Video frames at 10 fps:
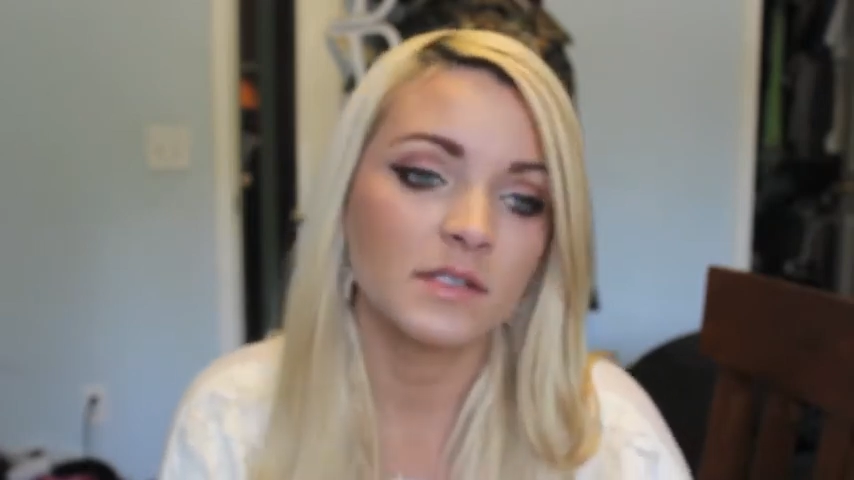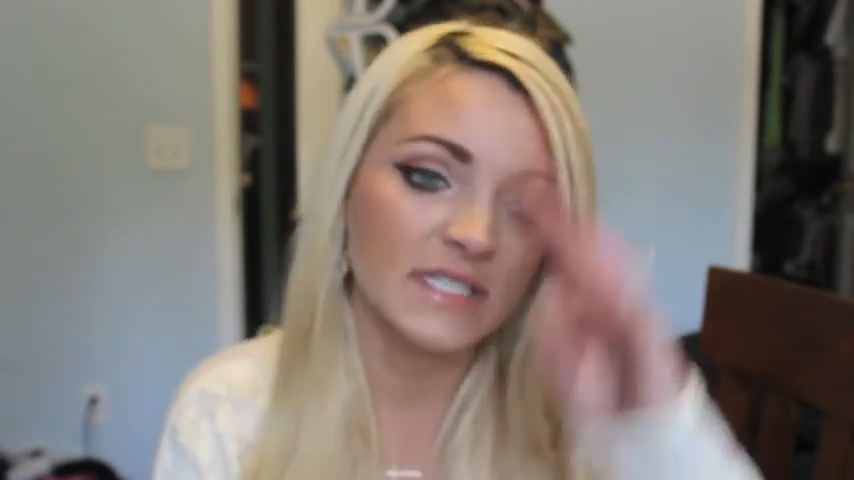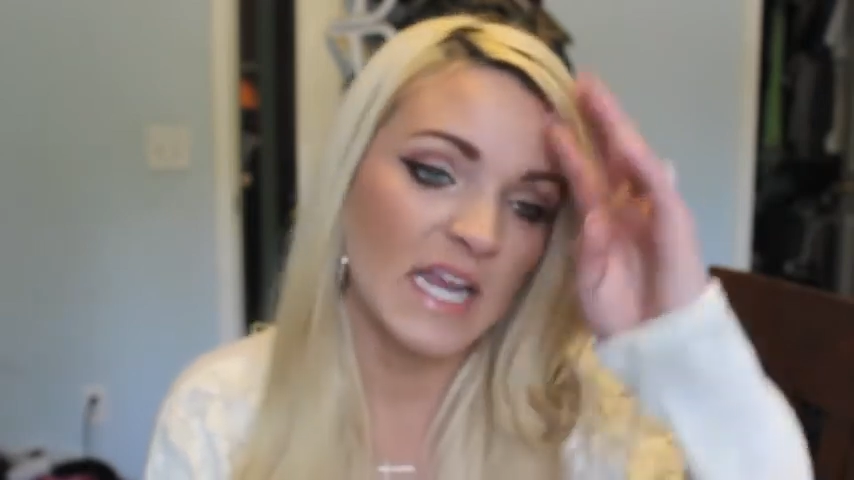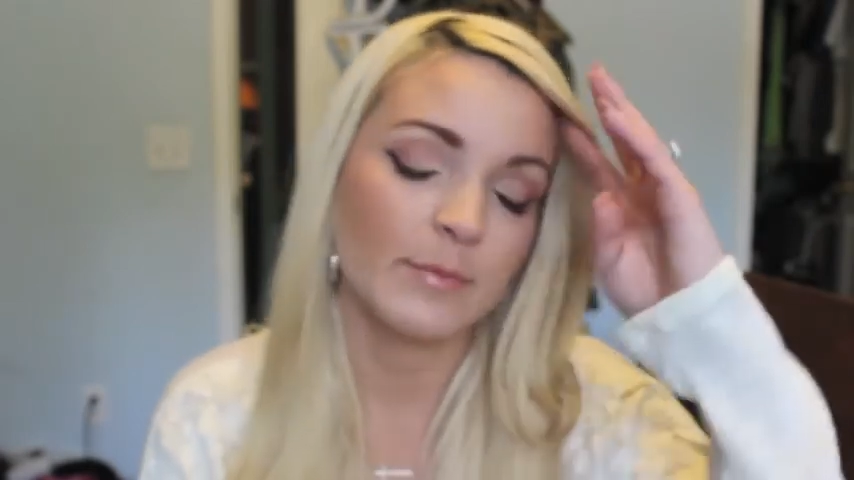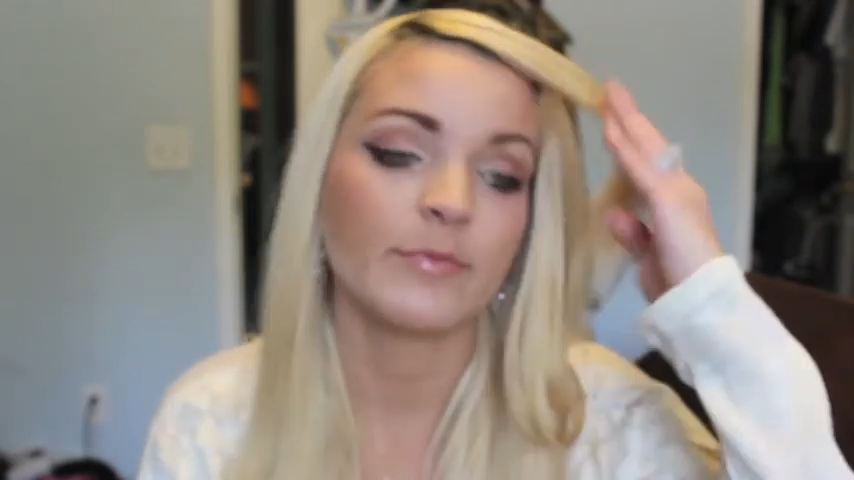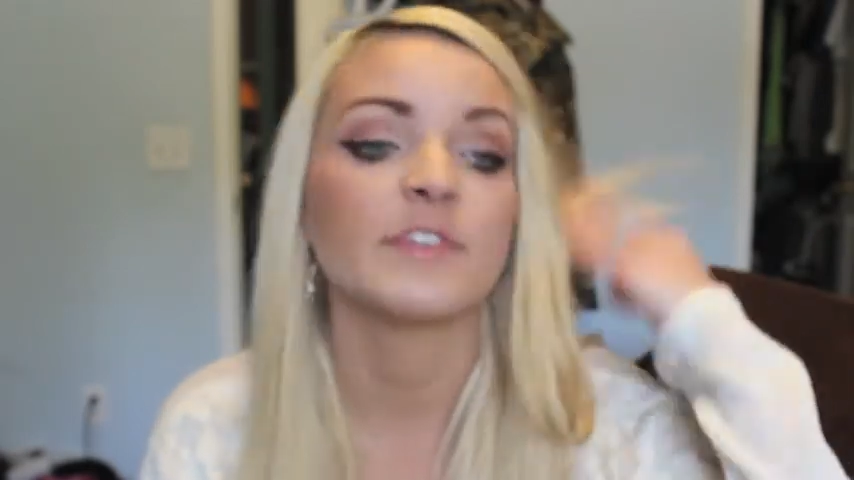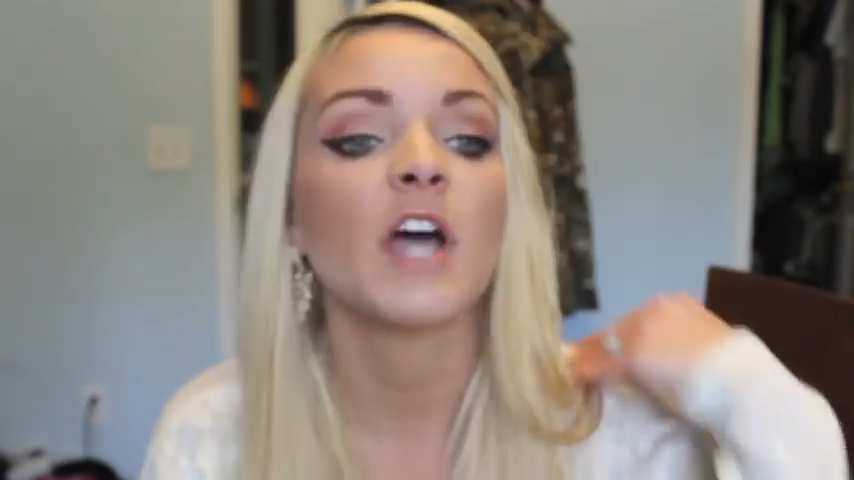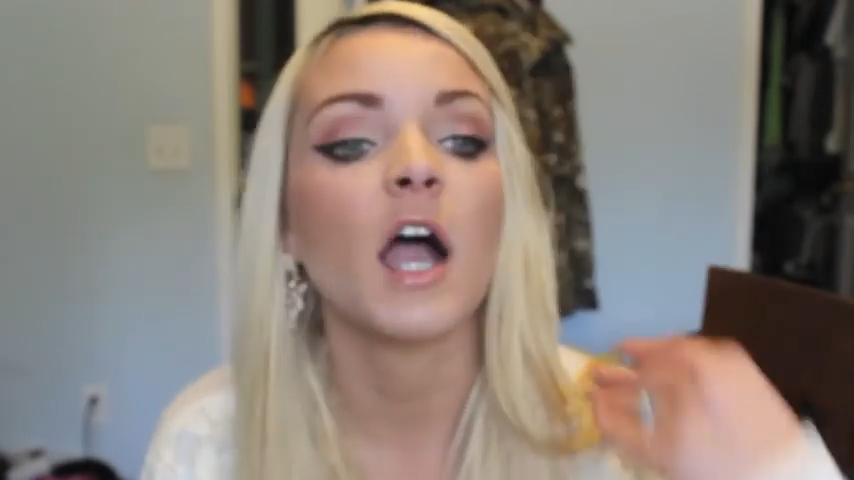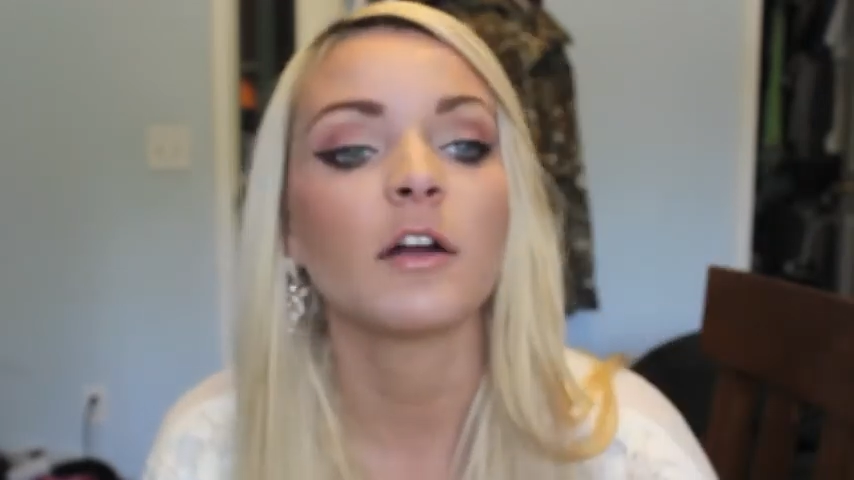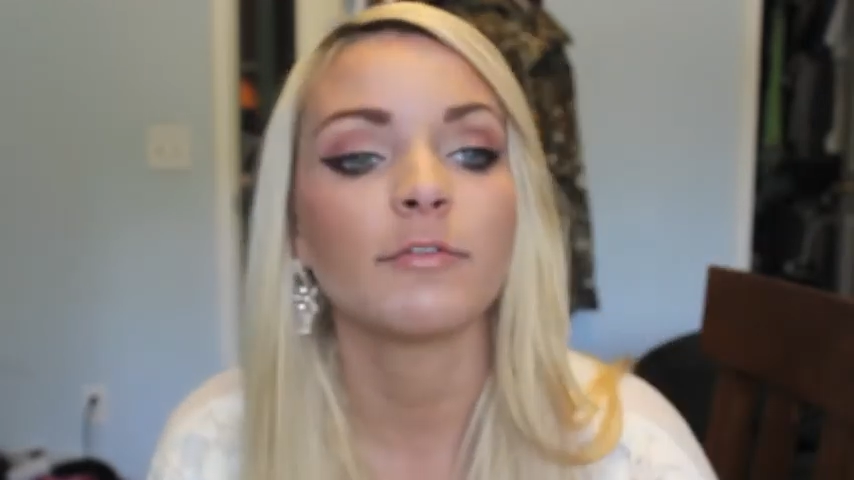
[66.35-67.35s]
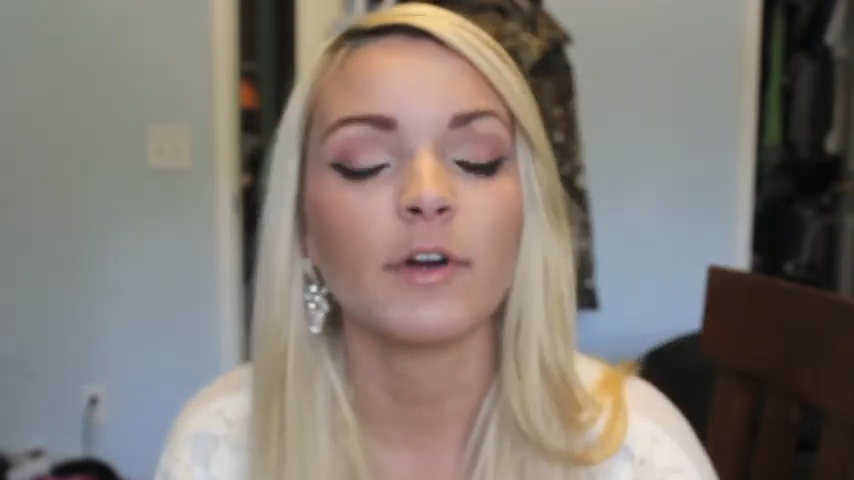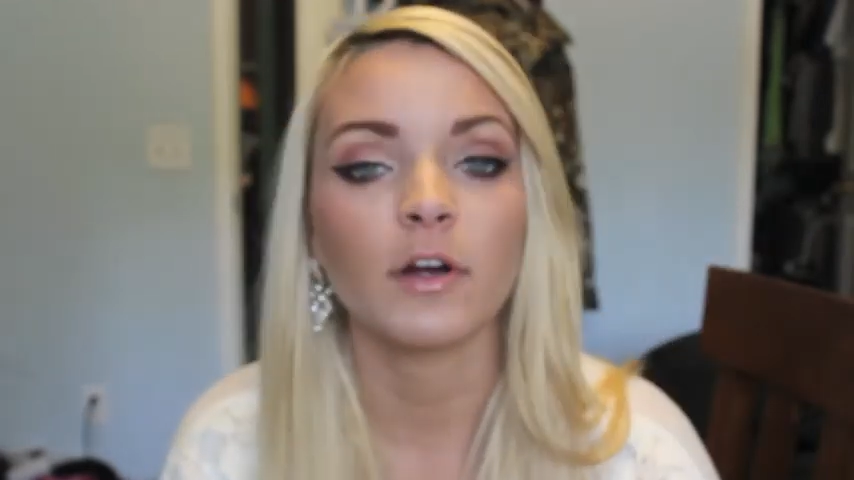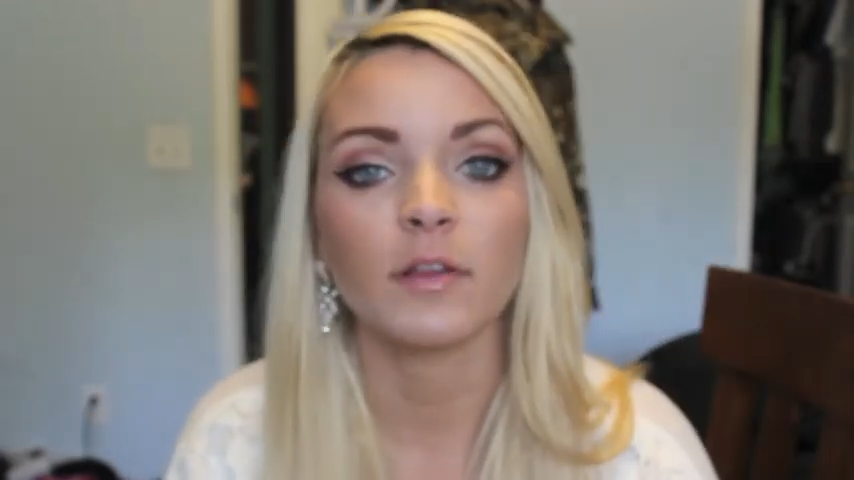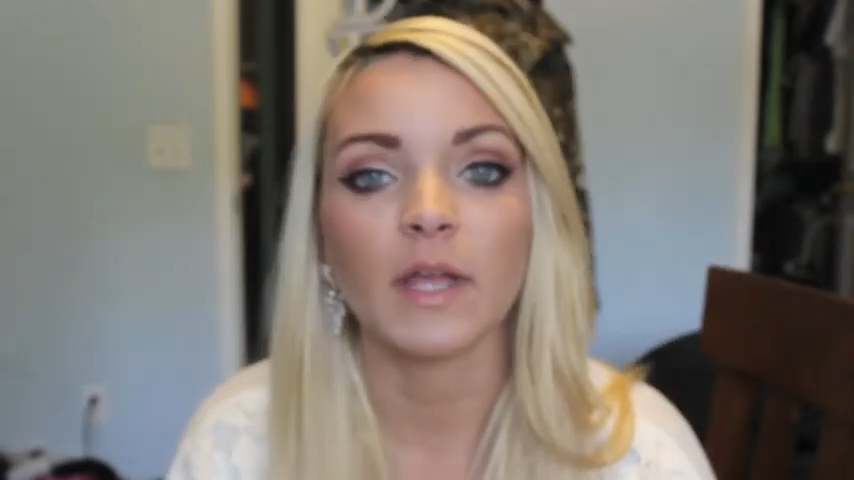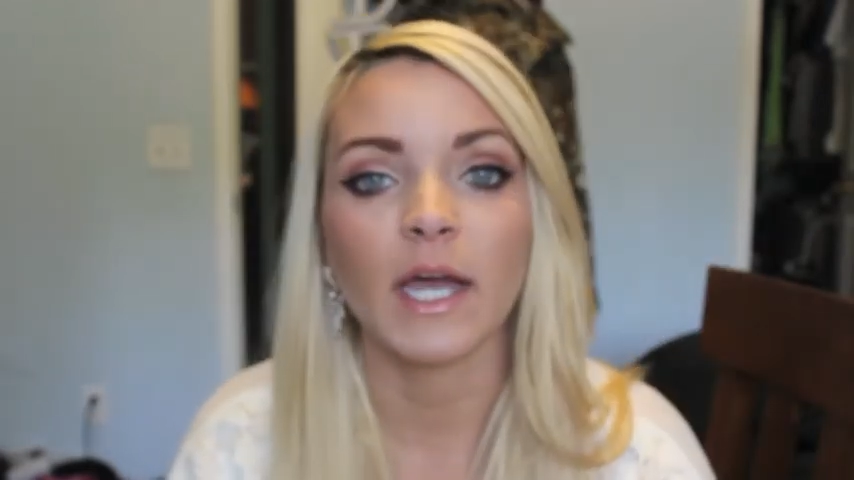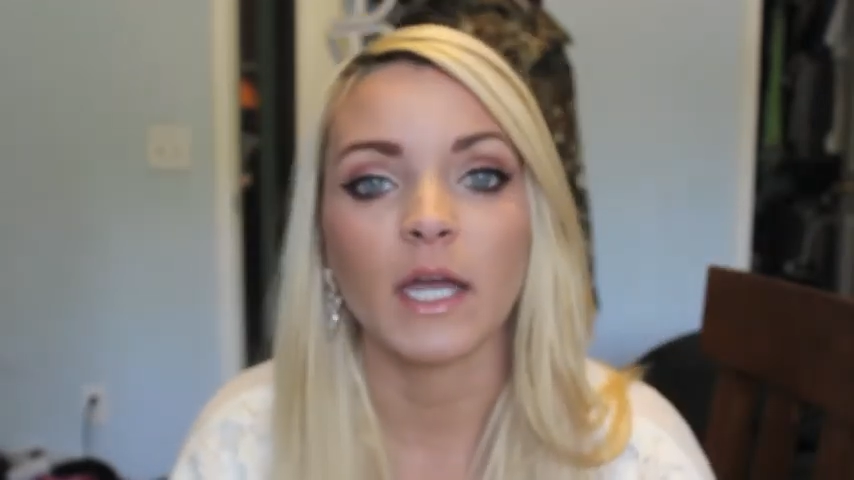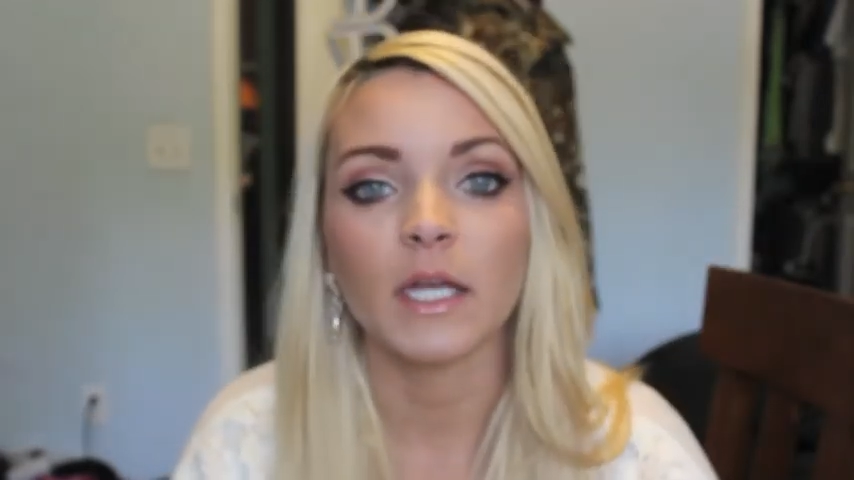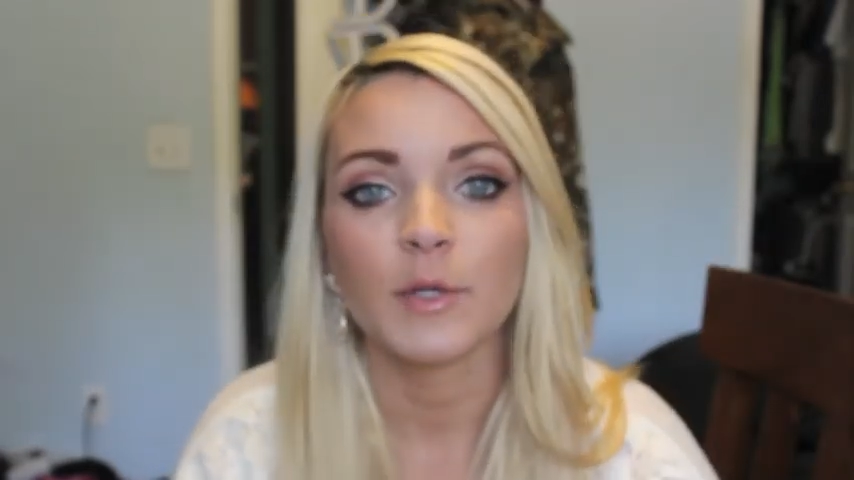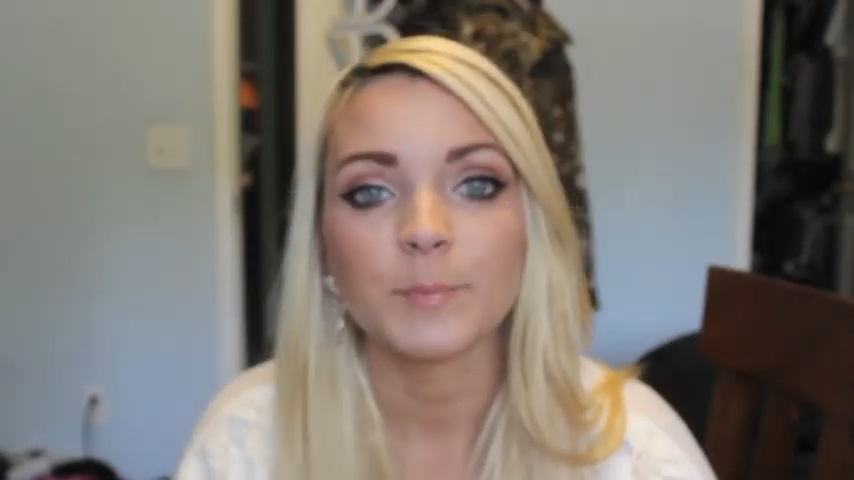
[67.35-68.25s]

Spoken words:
the type of photographer that